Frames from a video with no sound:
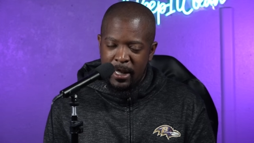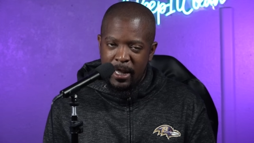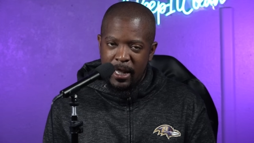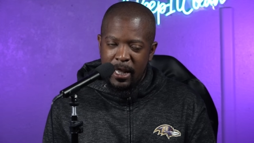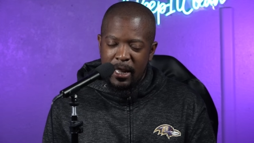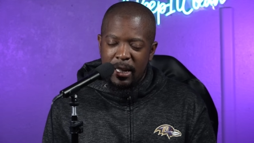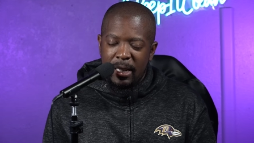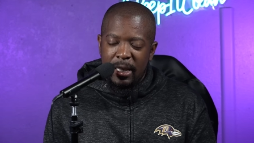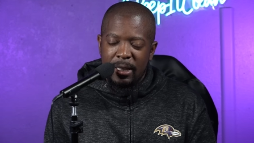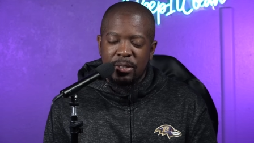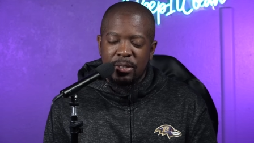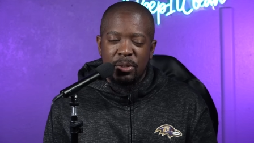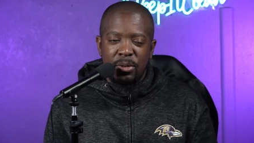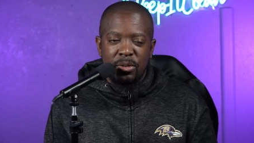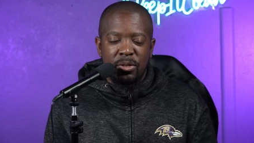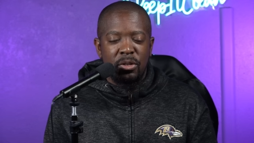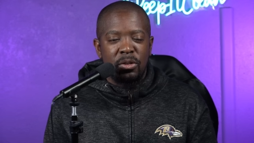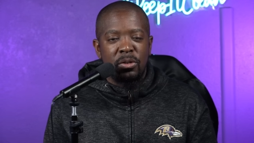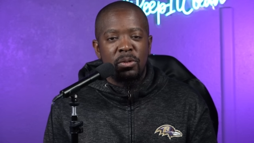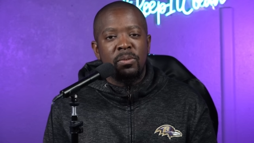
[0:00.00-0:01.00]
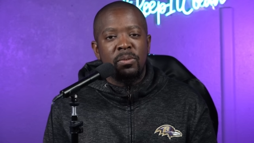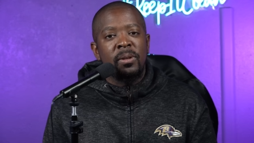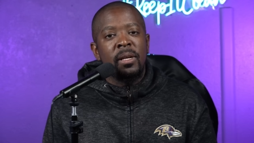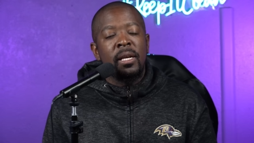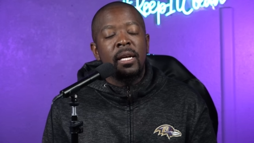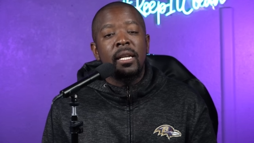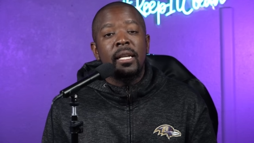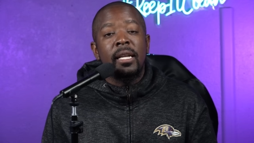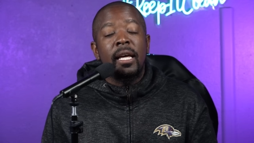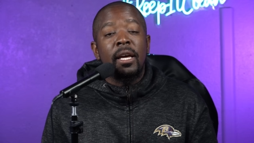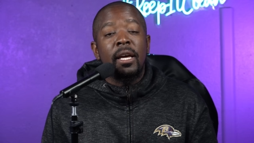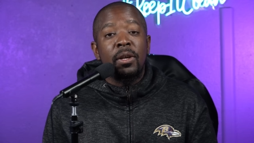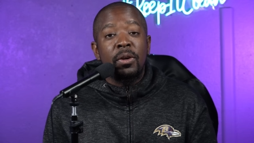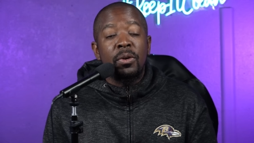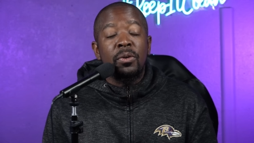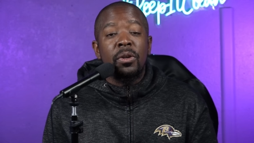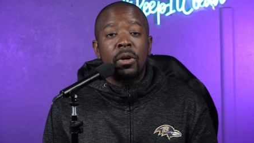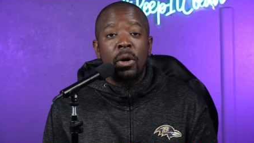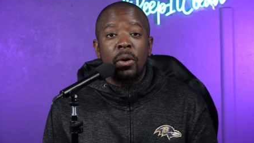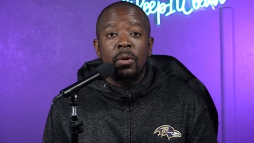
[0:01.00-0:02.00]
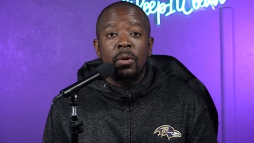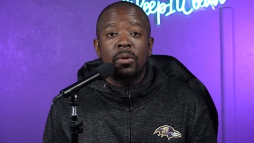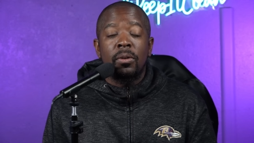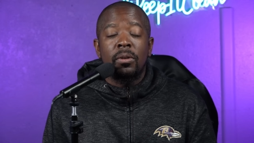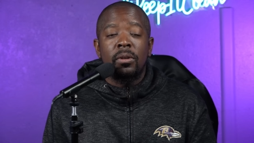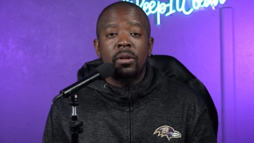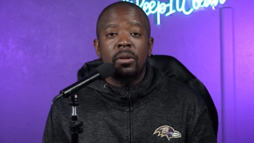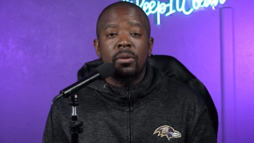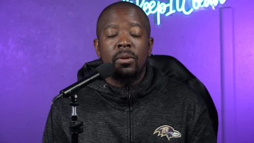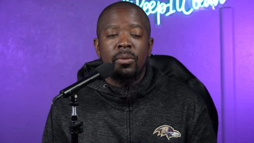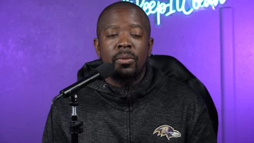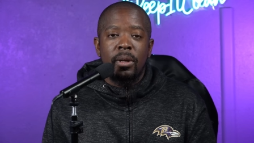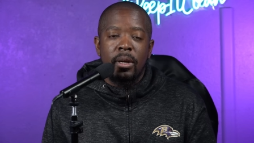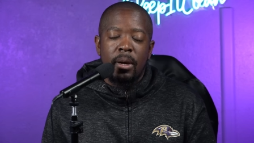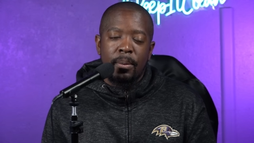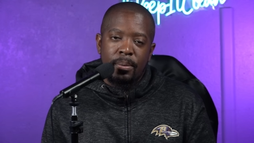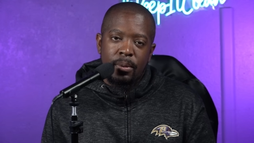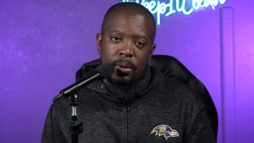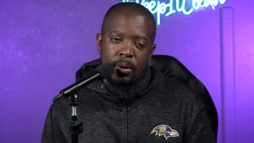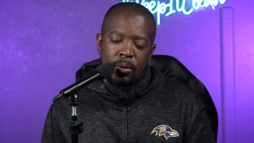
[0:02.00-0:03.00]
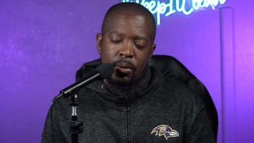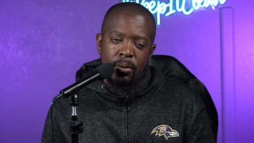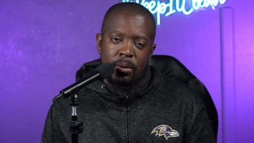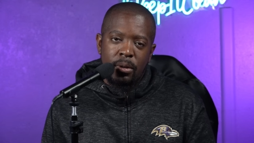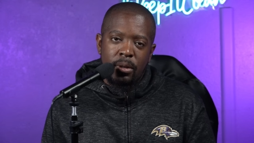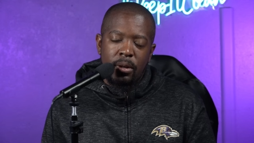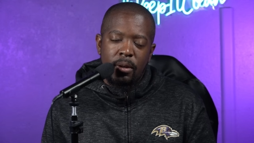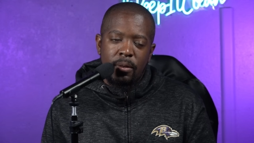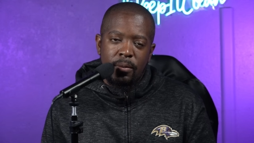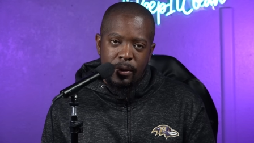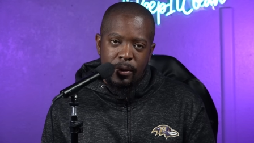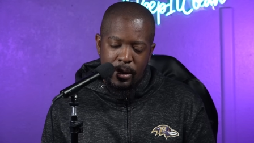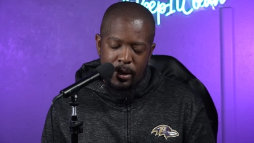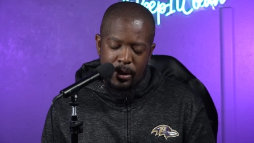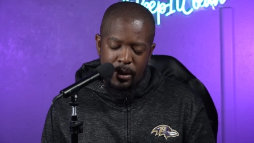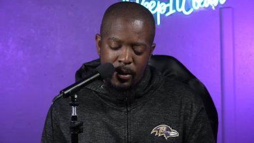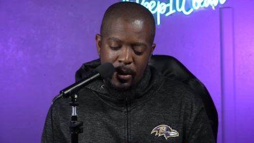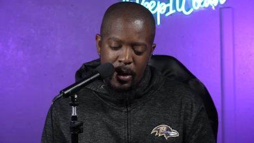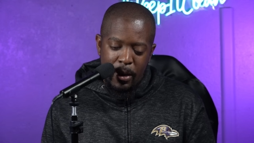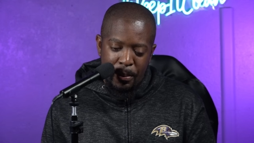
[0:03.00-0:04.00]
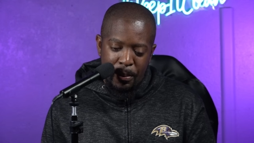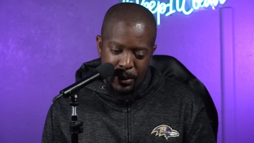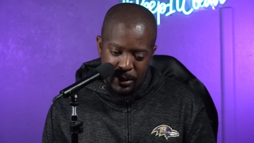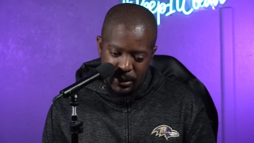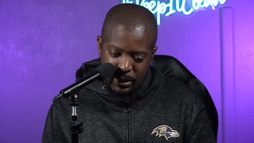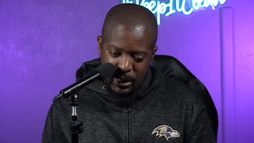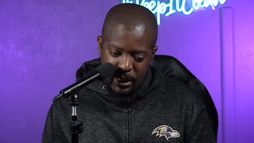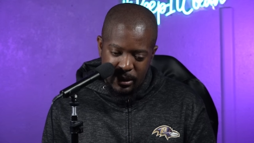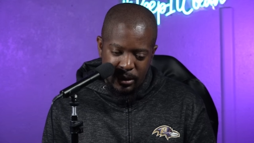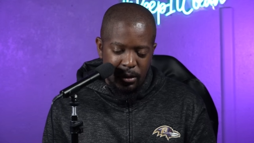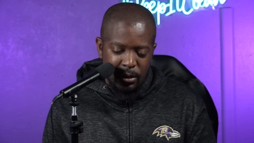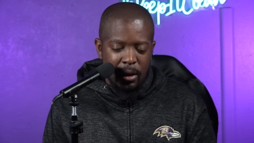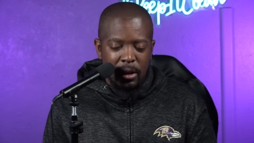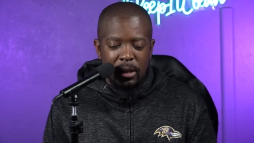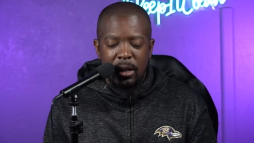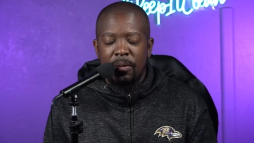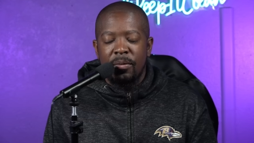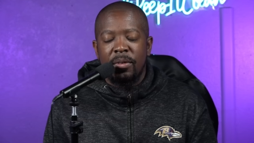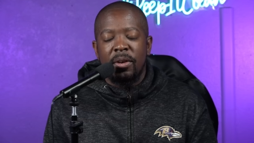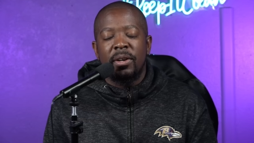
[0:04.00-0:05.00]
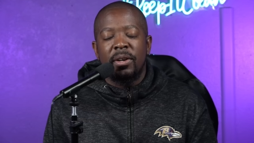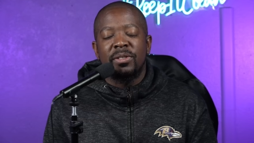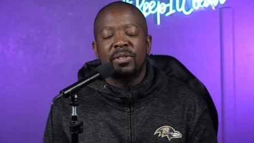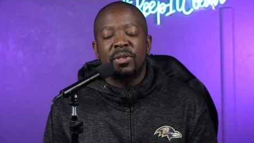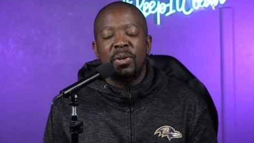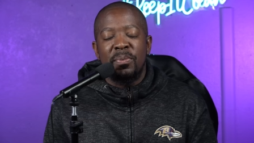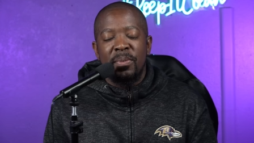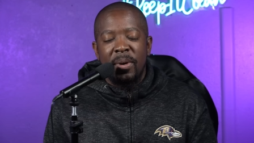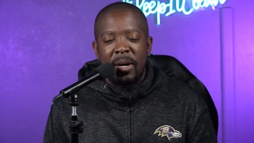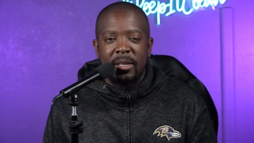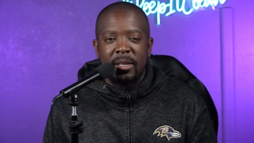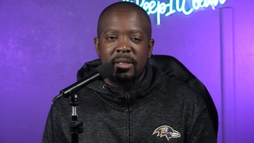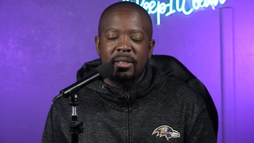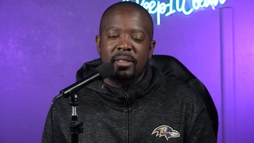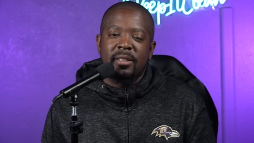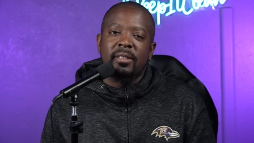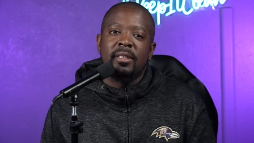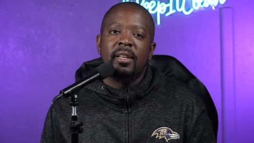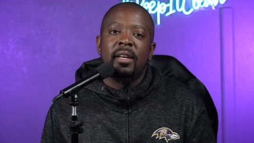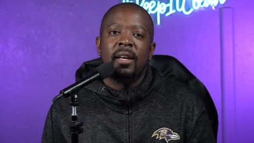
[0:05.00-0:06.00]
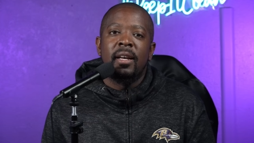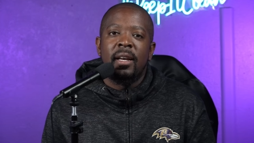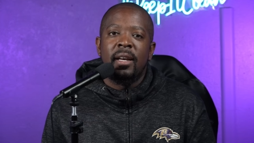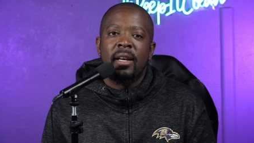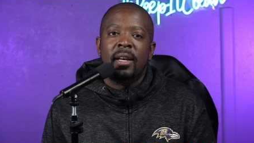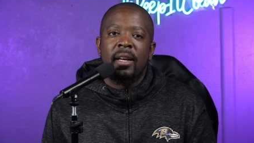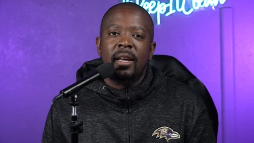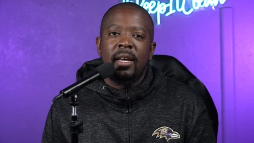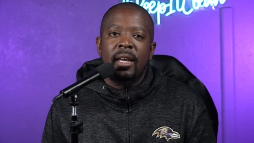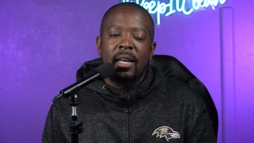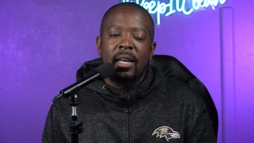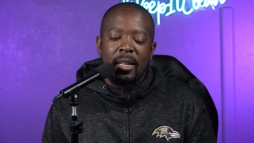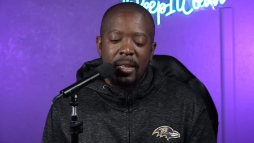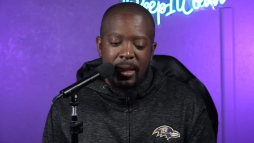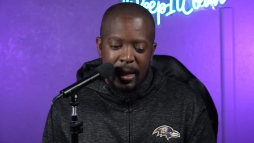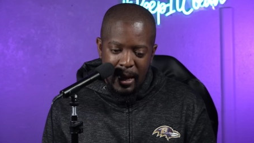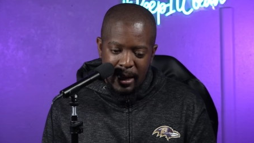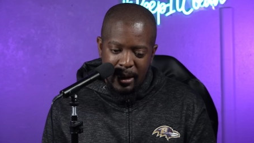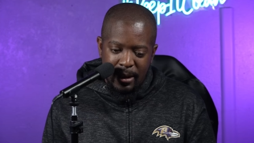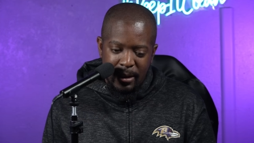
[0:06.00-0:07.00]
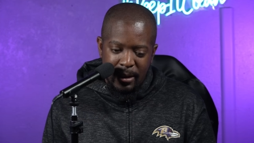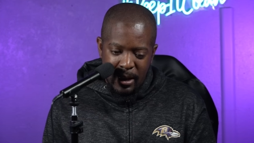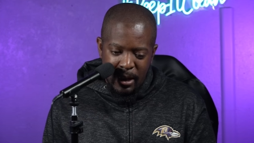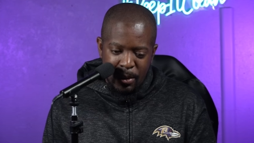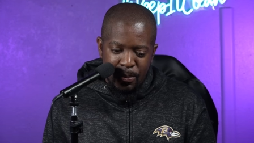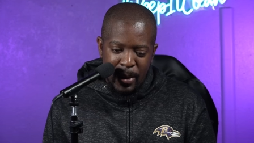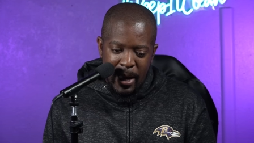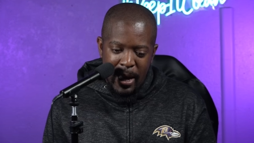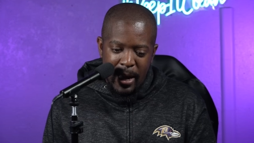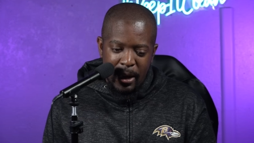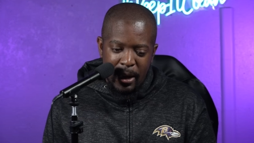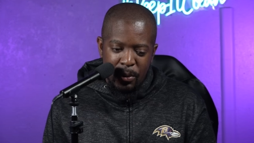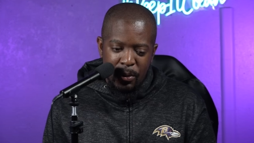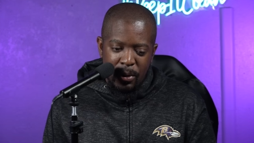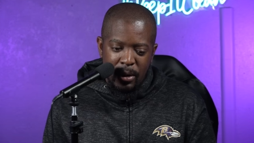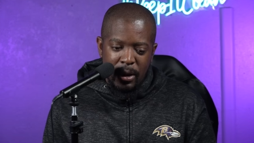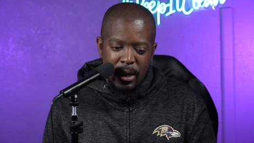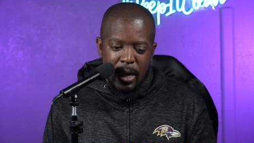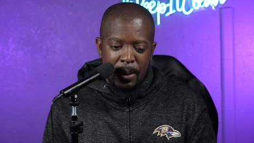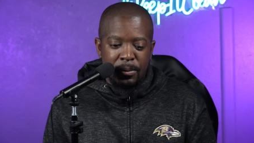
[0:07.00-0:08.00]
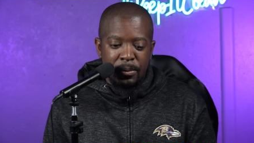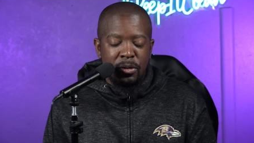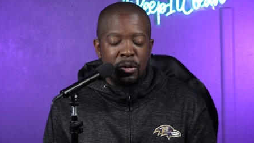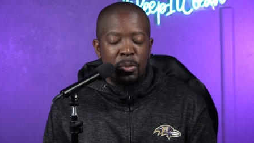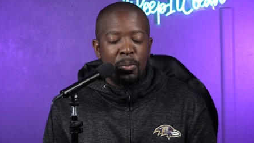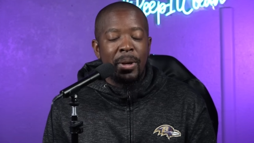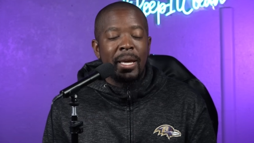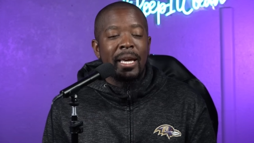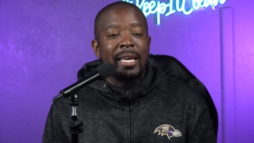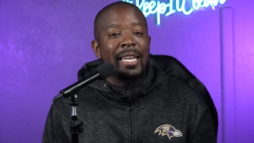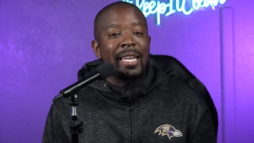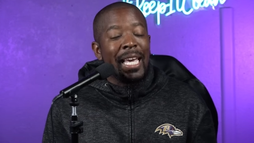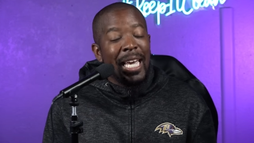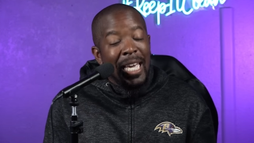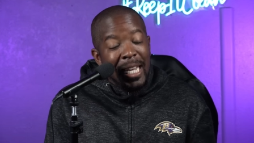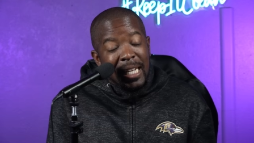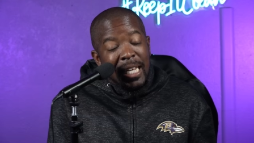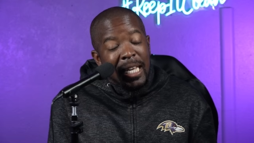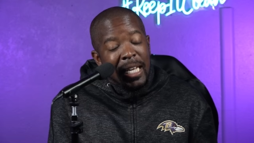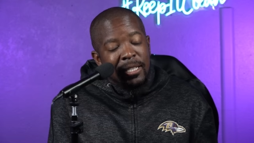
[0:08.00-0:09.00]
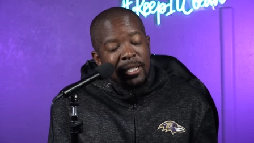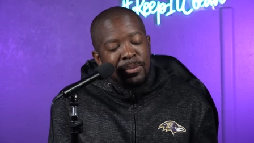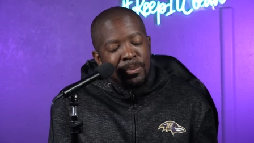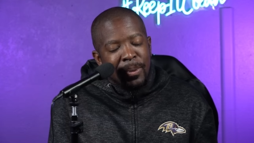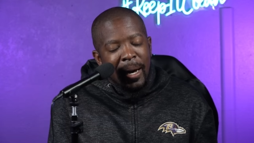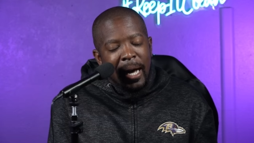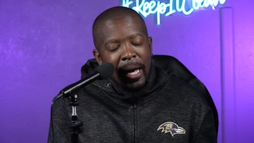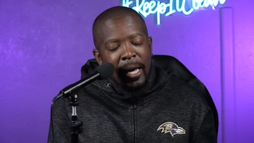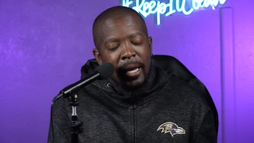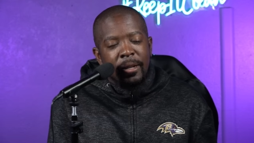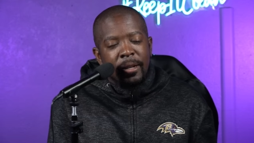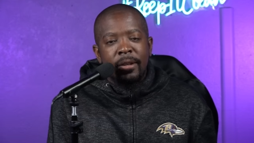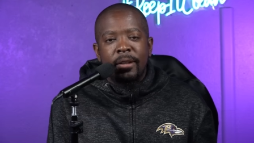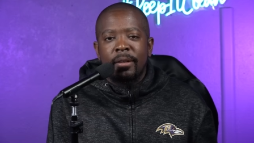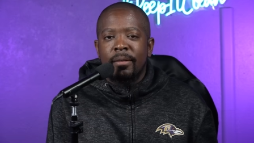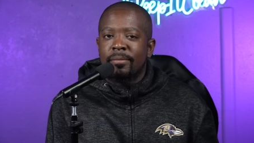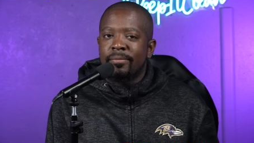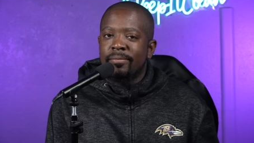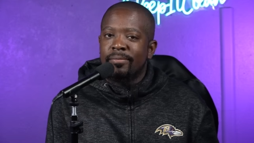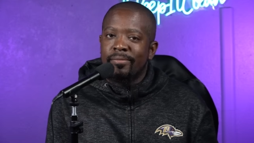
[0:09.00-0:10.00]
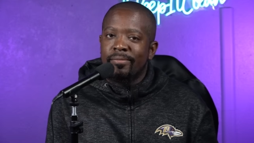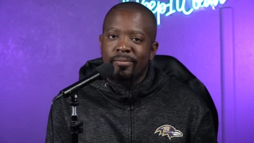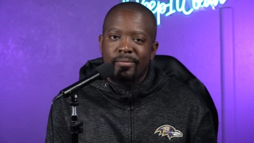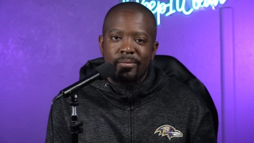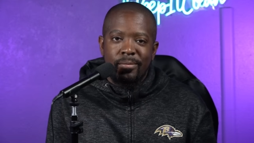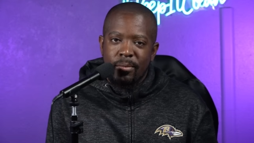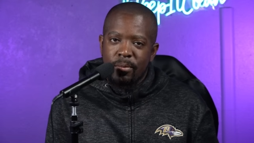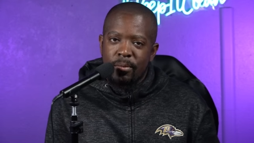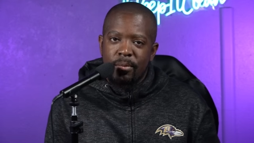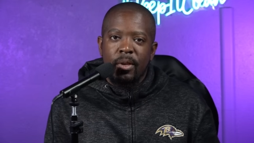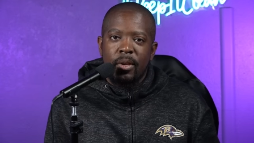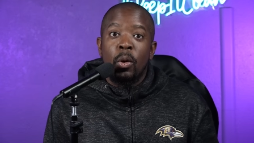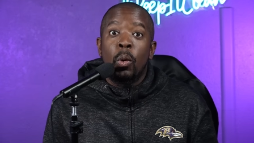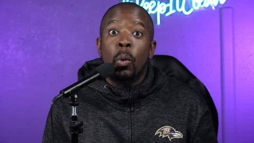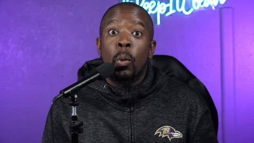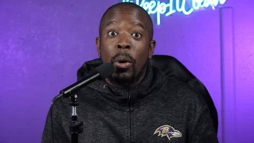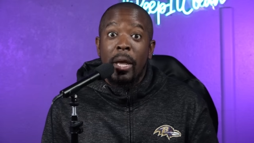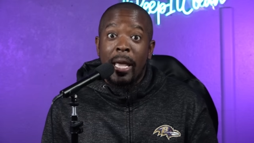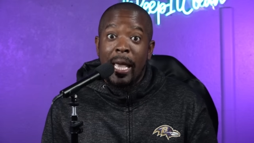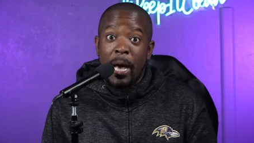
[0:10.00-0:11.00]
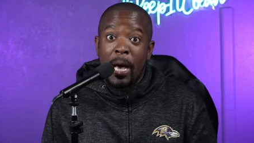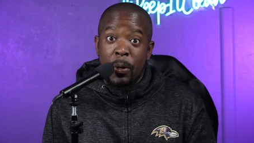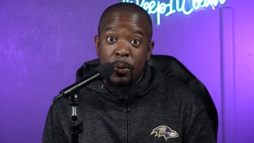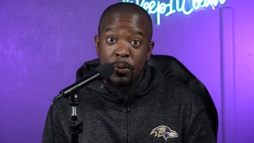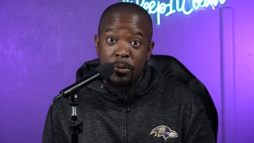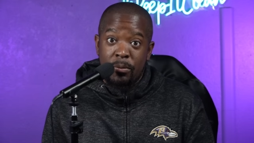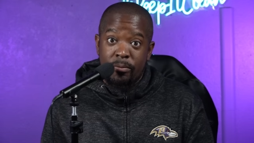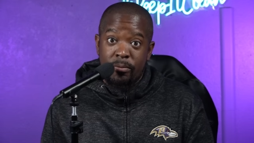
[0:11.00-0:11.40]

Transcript: And it lets YouTube let you know when we upload a video. I appreciate y'all. I love y'all so much. And like Nick Mind, when it comes to being in his mind, we out.